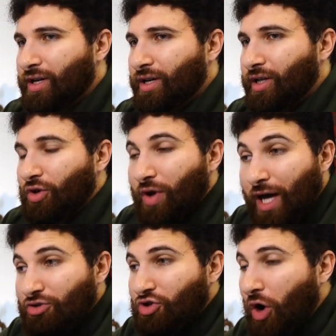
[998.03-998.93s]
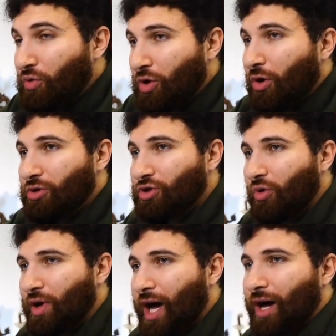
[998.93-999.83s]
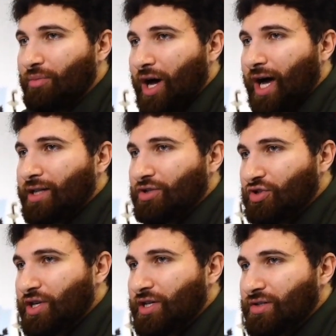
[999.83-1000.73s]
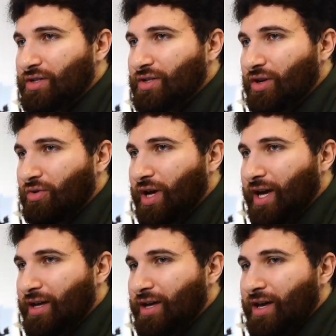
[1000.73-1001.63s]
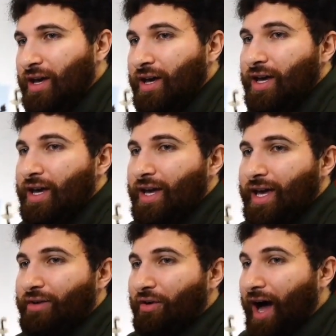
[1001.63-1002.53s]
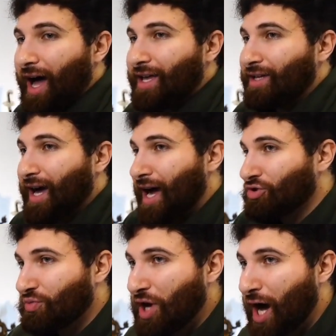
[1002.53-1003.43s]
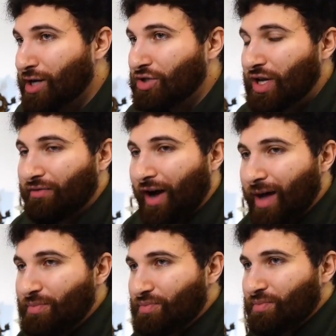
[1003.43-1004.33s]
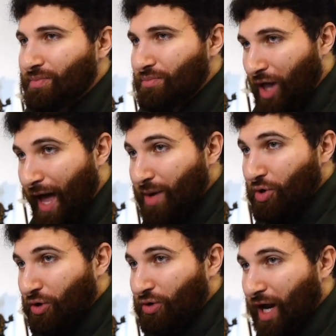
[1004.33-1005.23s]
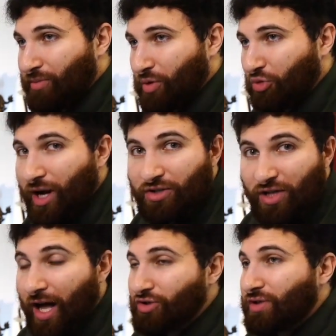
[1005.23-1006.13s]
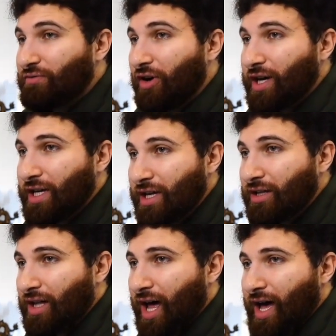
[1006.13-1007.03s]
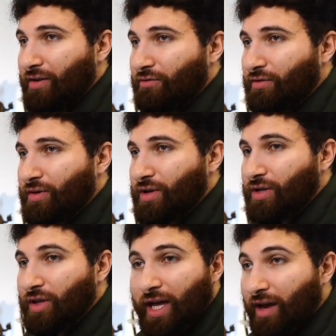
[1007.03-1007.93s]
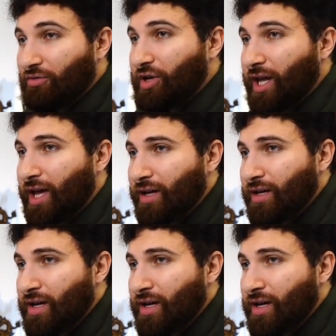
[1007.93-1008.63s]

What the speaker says: Like, you guys don't know what's going on behind the scenes, okay? Guys, to be honest, if I'm black pilled and I'm depressed, I'll just fucking hit live, like, every day.